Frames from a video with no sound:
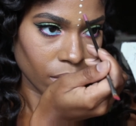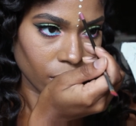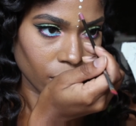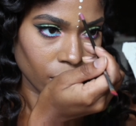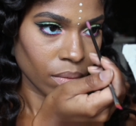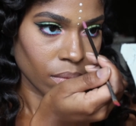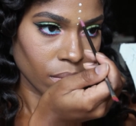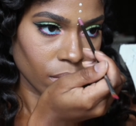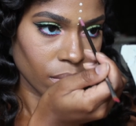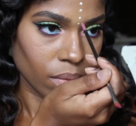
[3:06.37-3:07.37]
and I'm
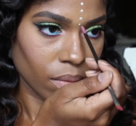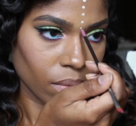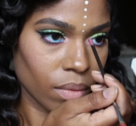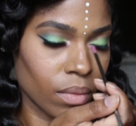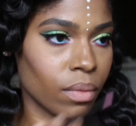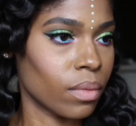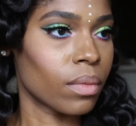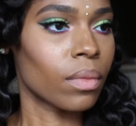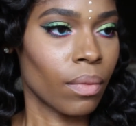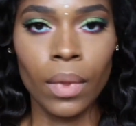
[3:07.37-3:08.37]
placing 5
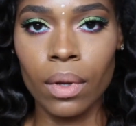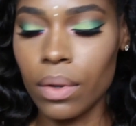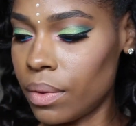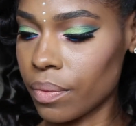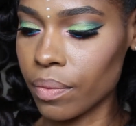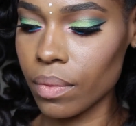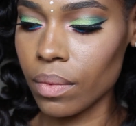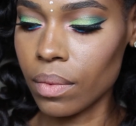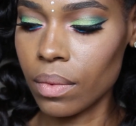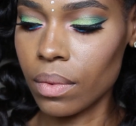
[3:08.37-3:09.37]
dots going up
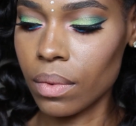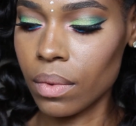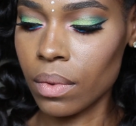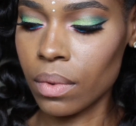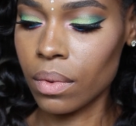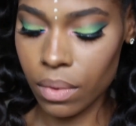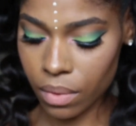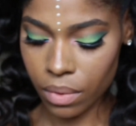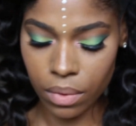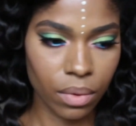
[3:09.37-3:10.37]
the center of my
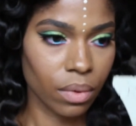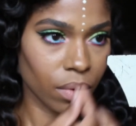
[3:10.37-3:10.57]
forehead.